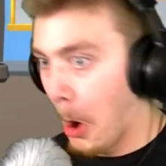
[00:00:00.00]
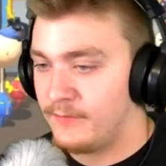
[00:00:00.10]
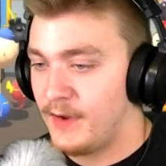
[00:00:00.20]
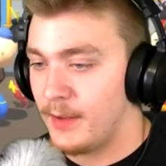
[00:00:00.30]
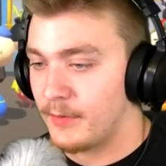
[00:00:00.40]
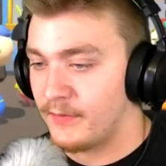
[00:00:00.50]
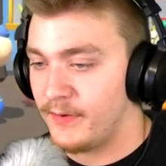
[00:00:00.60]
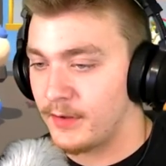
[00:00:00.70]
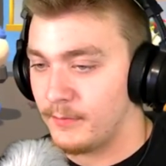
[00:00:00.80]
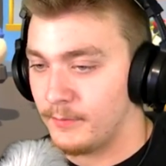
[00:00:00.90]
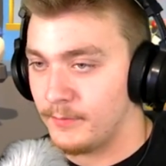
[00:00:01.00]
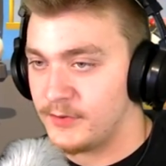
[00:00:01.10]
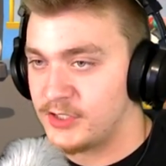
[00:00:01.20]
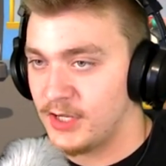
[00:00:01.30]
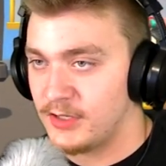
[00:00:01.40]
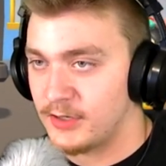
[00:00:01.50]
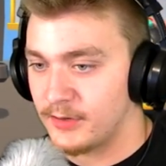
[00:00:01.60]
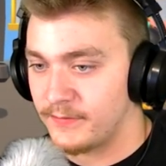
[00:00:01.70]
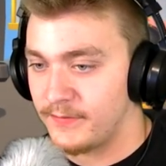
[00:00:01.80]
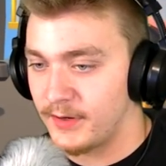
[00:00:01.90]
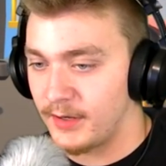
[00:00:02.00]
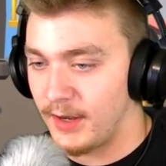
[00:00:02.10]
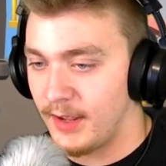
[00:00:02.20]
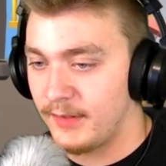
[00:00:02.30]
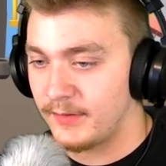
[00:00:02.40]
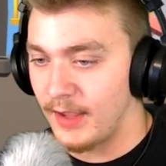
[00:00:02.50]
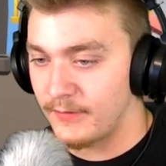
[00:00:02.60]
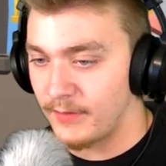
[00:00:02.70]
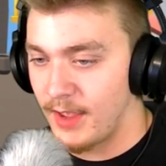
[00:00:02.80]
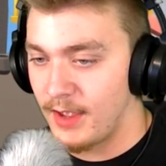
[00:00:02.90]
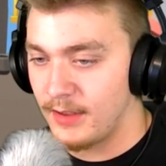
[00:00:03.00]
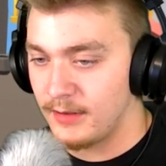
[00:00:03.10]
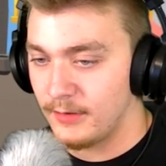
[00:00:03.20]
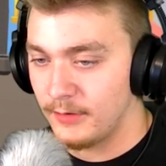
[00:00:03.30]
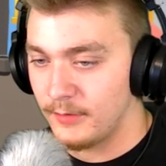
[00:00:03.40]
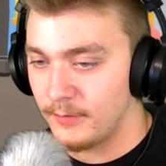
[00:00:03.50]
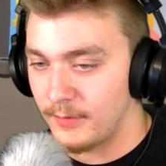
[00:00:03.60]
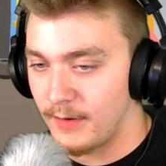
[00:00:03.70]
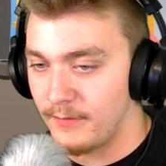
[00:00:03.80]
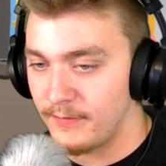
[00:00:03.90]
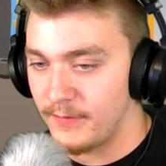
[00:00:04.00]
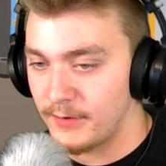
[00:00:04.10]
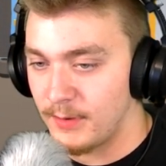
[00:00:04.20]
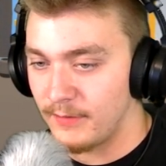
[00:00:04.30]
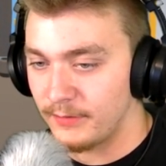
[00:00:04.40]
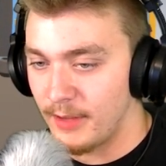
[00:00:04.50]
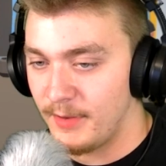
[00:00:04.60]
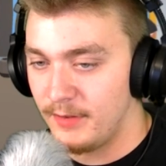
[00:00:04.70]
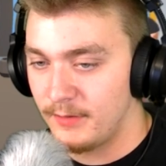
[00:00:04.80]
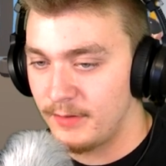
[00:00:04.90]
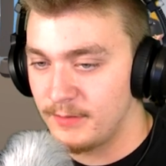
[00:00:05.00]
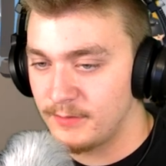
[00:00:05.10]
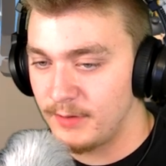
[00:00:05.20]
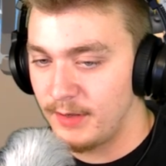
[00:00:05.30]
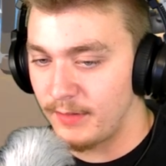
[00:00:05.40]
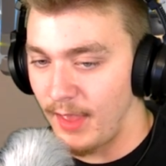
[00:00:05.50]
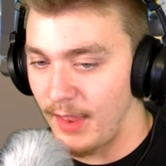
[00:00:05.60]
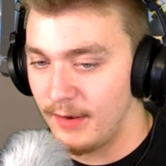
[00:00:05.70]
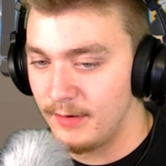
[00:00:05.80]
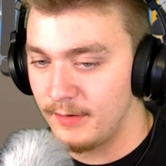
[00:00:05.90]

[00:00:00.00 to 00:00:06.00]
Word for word: Fine, I'm gonna fucking shit in your fucking haystack for that. You'll whatever the fuck you have lemons or something. What is that?